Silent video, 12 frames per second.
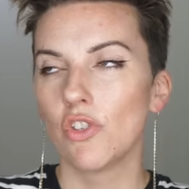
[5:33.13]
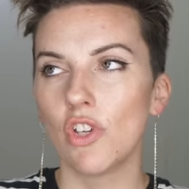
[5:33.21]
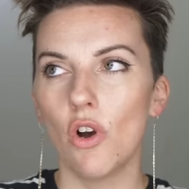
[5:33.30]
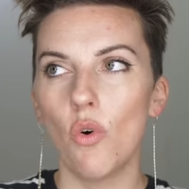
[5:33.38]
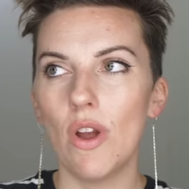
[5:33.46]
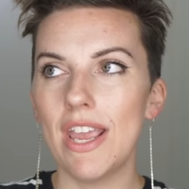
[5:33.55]

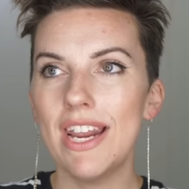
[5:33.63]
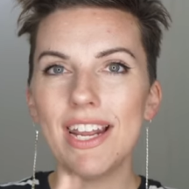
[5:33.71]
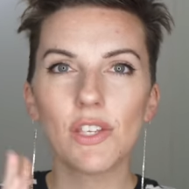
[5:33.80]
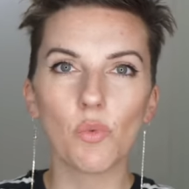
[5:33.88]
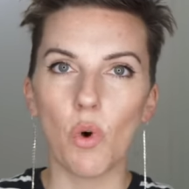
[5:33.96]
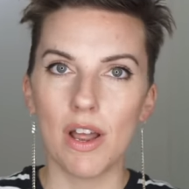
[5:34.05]
So it
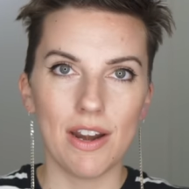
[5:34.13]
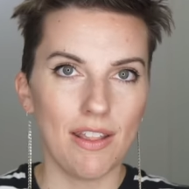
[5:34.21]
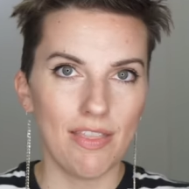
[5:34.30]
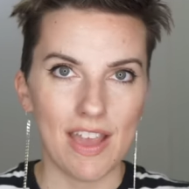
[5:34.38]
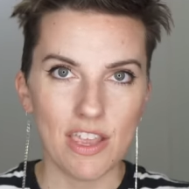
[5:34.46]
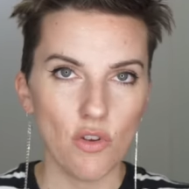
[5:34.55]
is
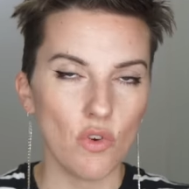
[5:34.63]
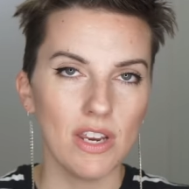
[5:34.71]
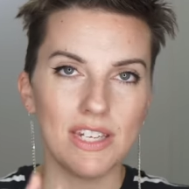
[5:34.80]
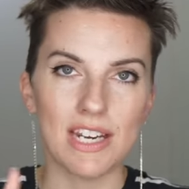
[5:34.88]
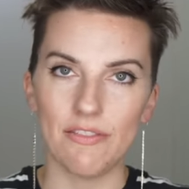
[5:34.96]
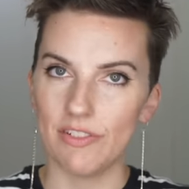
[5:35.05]
one that you
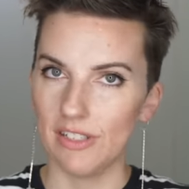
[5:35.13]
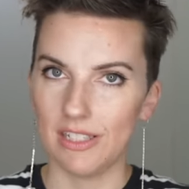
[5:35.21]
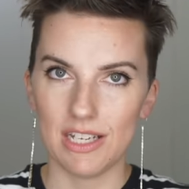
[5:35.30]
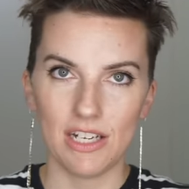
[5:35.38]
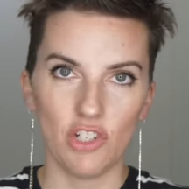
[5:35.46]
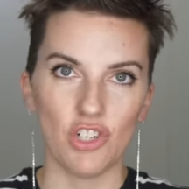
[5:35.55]
can
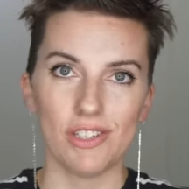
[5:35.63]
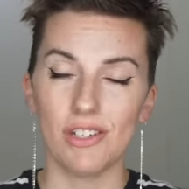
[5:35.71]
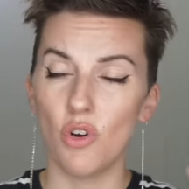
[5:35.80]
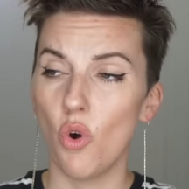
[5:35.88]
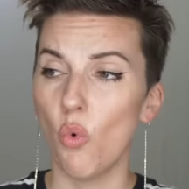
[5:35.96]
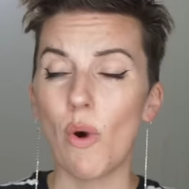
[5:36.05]
definitely
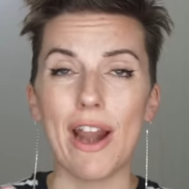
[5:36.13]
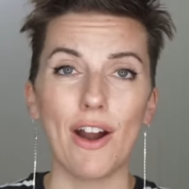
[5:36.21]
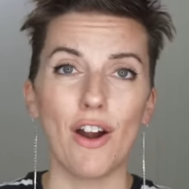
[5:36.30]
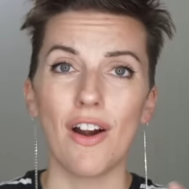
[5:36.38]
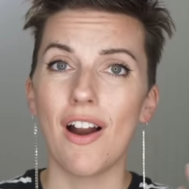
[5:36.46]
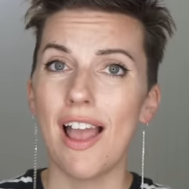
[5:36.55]
just
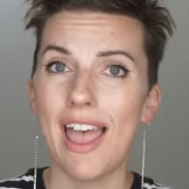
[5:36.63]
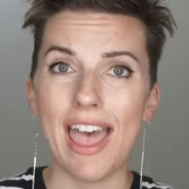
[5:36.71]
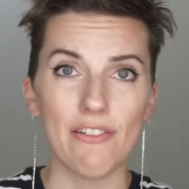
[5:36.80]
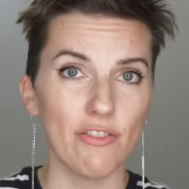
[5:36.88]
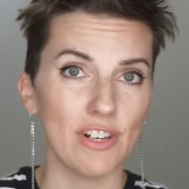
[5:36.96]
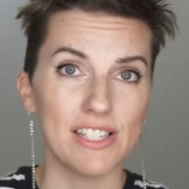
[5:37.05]
wear
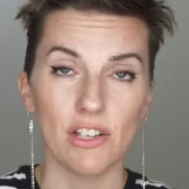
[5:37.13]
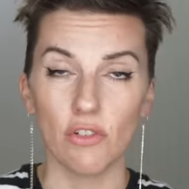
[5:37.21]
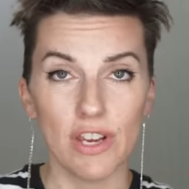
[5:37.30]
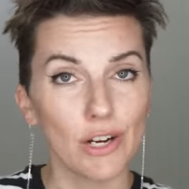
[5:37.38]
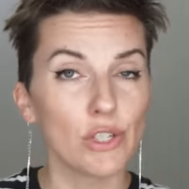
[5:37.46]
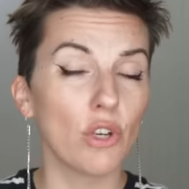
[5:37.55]
every single
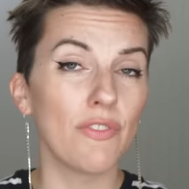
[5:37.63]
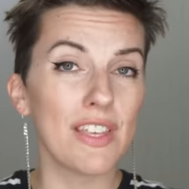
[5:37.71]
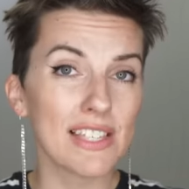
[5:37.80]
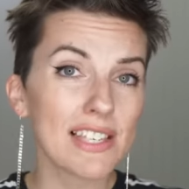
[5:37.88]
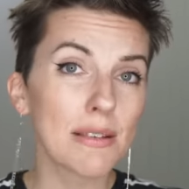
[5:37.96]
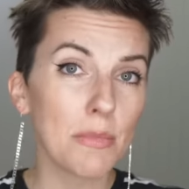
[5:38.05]
year. So if
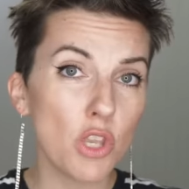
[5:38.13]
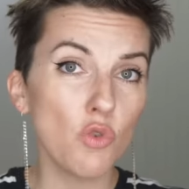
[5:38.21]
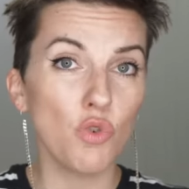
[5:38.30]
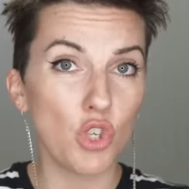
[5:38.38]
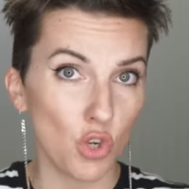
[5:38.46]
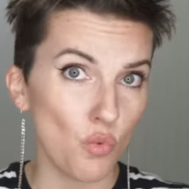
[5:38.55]
this is something
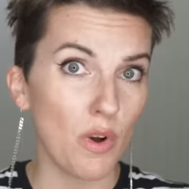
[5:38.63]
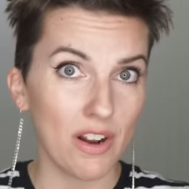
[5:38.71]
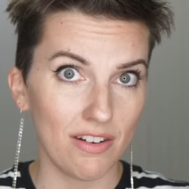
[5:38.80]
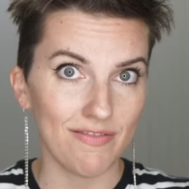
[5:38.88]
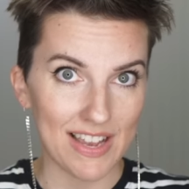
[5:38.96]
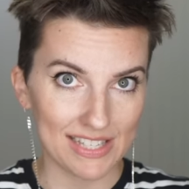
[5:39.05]
you do want
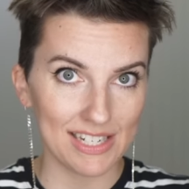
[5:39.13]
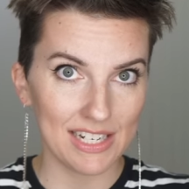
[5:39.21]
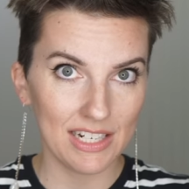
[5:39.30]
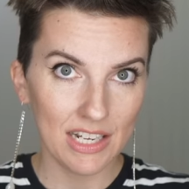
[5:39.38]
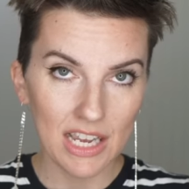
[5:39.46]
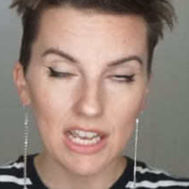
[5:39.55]
to invest
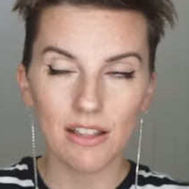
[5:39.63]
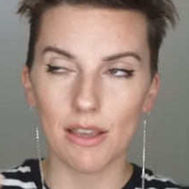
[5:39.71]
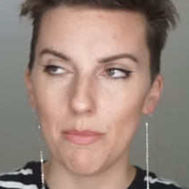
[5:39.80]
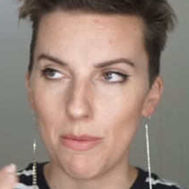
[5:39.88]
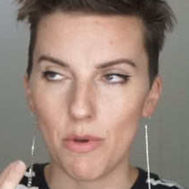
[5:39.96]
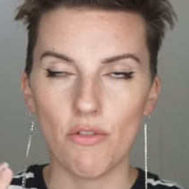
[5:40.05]
in,
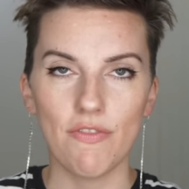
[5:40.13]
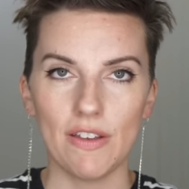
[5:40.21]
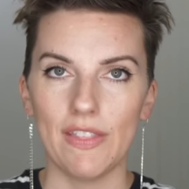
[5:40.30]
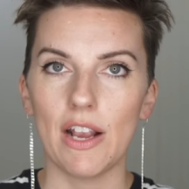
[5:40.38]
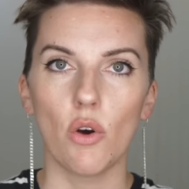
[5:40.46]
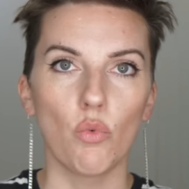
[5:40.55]
like maybe you
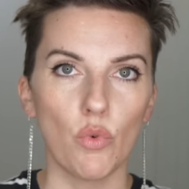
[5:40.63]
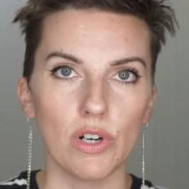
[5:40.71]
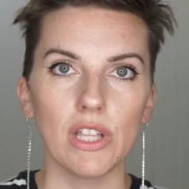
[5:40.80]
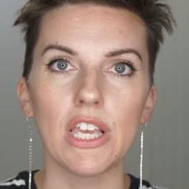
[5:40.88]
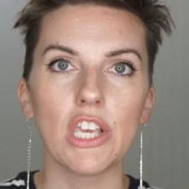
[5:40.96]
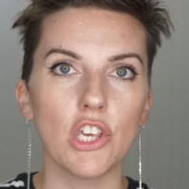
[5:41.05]
find like a
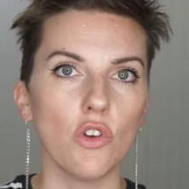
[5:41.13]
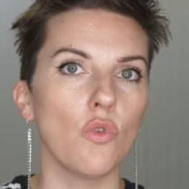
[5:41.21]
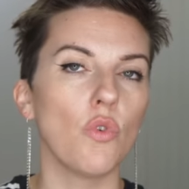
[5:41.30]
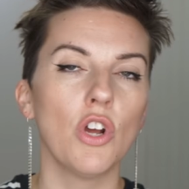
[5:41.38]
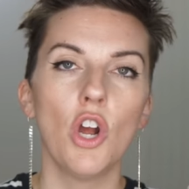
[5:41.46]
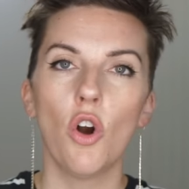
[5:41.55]
really
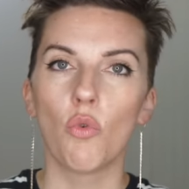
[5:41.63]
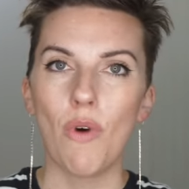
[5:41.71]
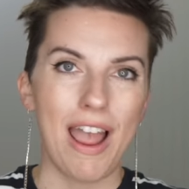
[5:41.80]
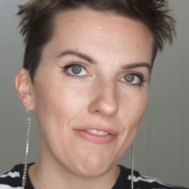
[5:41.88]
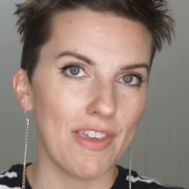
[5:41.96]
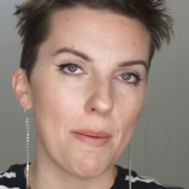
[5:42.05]
cute
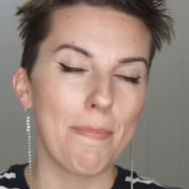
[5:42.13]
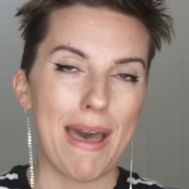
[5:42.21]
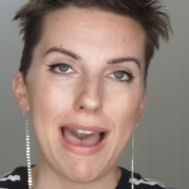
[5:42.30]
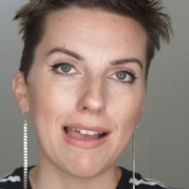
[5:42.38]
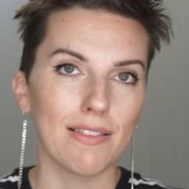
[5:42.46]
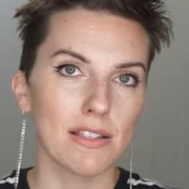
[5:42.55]
raffia
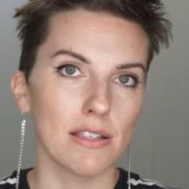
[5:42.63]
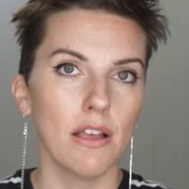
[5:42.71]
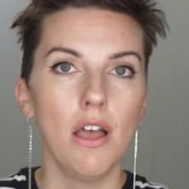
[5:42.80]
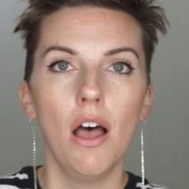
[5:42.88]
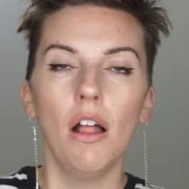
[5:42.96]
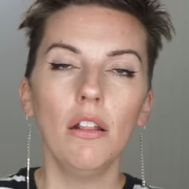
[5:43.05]
bag that's
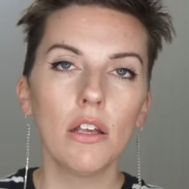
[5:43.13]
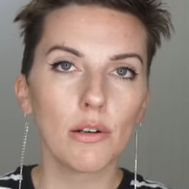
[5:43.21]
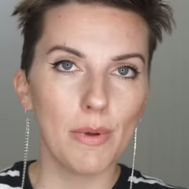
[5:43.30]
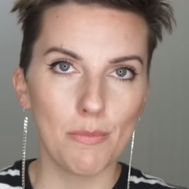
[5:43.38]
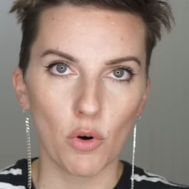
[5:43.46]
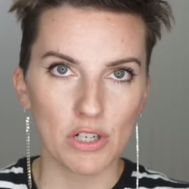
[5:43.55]
a little
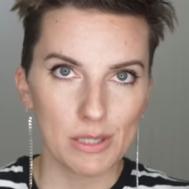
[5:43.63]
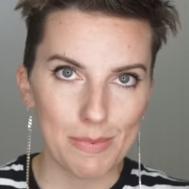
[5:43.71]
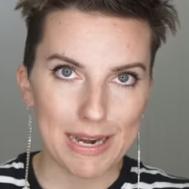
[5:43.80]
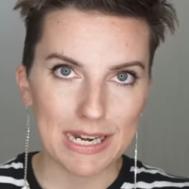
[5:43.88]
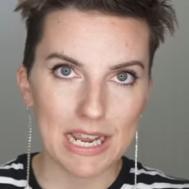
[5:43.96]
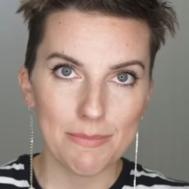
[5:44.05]
bit more
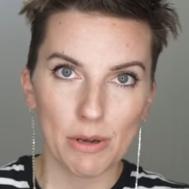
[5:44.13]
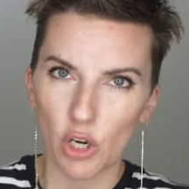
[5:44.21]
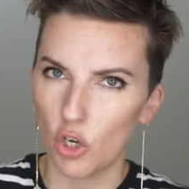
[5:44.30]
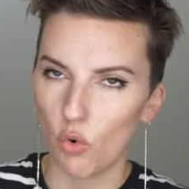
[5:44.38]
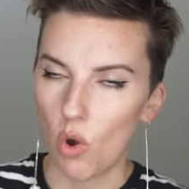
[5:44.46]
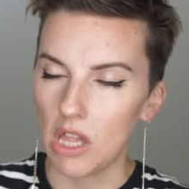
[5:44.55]
spendy but
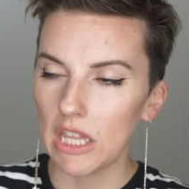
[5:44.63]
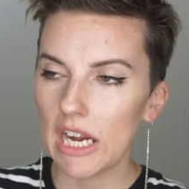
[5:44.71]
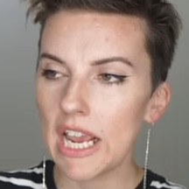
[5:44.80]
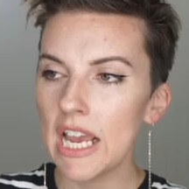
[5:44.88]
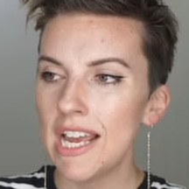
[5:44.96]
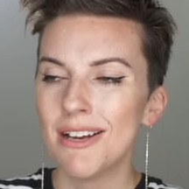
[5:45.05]
good
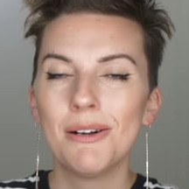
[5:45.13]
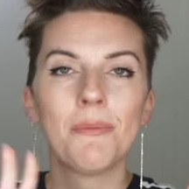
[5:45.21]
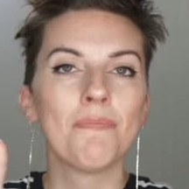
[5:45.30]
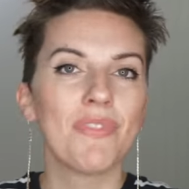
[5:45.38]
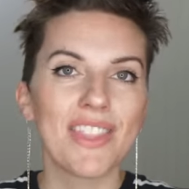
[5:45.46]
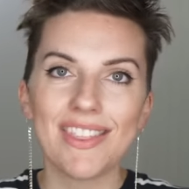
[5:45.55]
quality,
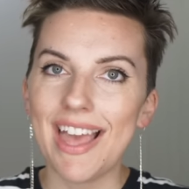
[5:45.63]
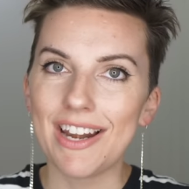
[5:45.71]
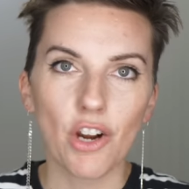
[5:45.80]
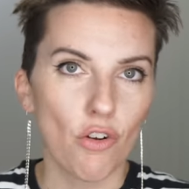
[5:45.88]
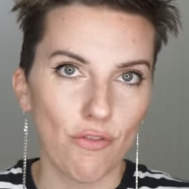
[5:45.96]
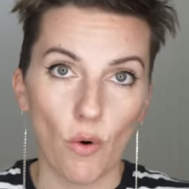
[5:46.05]

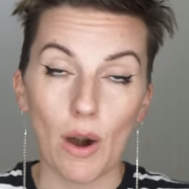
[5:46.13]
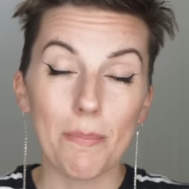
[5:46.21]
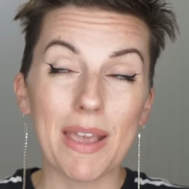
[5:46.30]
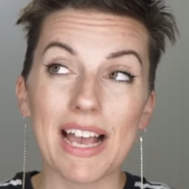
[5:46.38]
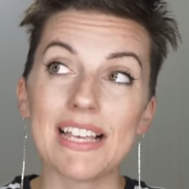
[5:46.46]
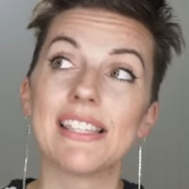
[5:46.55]
then go for it
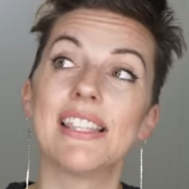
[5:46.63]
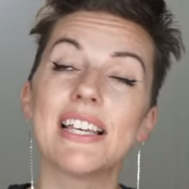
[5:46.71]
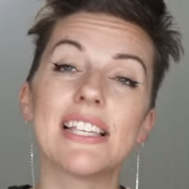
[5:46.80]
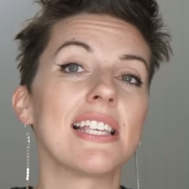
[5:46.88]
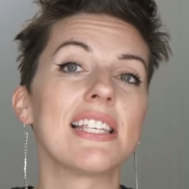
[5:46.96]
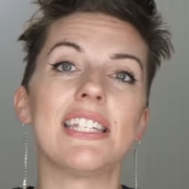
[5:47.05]
because
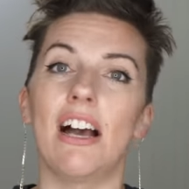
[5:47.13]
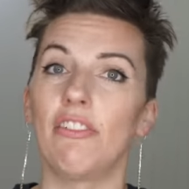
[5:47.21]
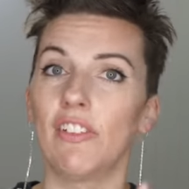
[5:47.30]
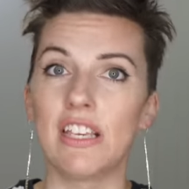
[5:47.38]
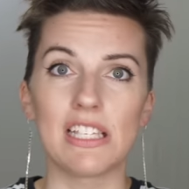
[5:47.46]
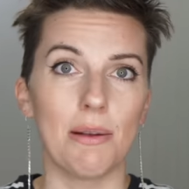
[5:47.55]
this is
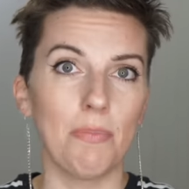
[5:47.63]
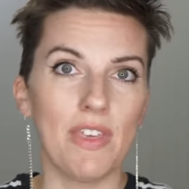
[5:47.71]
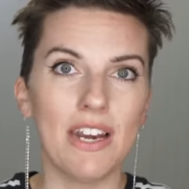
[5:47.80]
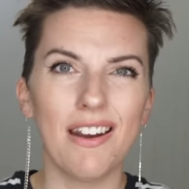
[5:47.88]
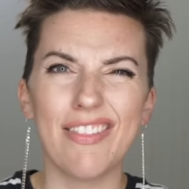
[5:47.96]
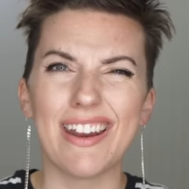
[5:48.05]
definitely
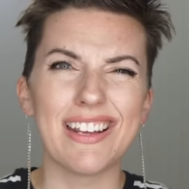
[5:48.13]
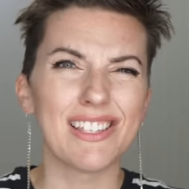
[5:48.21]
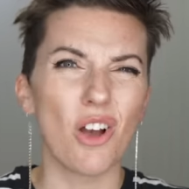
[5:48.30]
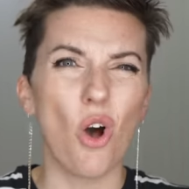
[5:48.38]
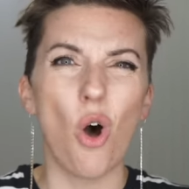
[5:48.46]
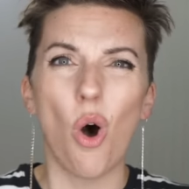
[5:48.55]
something that is
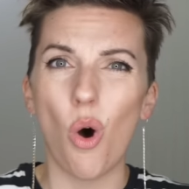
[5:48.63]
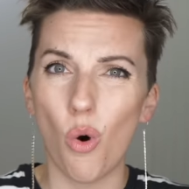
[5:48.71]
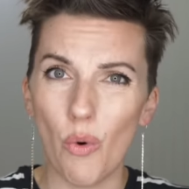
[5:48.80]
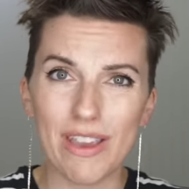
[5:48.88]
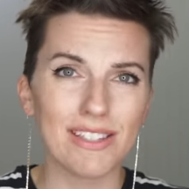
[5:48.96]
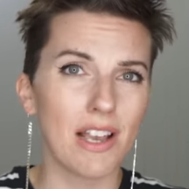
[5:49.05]

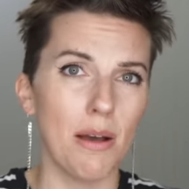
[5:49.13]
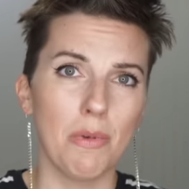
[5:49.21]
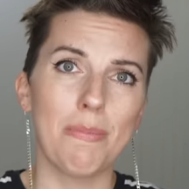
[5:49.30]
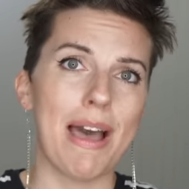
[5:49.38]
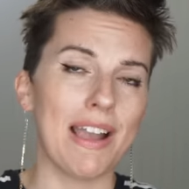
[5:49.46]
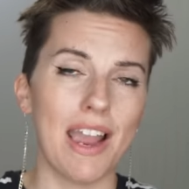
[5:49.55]
always
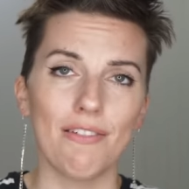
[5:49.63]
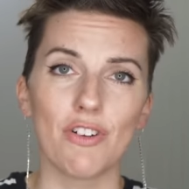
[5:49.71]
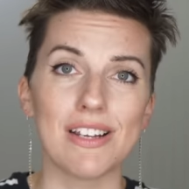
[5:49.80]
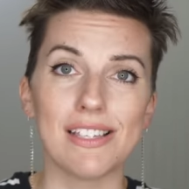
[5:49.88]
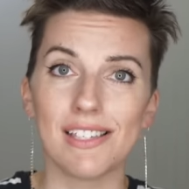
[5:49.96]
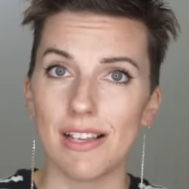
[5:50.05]
coming back
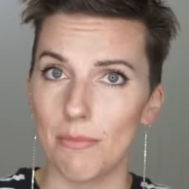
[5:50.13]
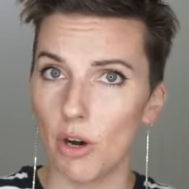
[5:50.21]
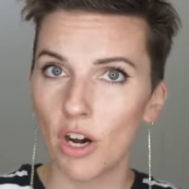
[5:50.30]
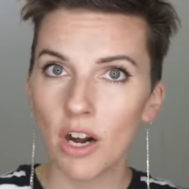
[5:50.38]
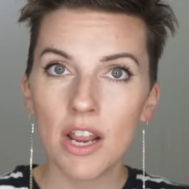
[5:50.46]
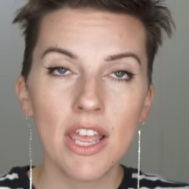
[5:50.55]
every
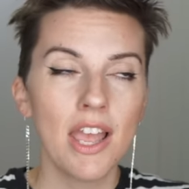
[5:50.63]
summer.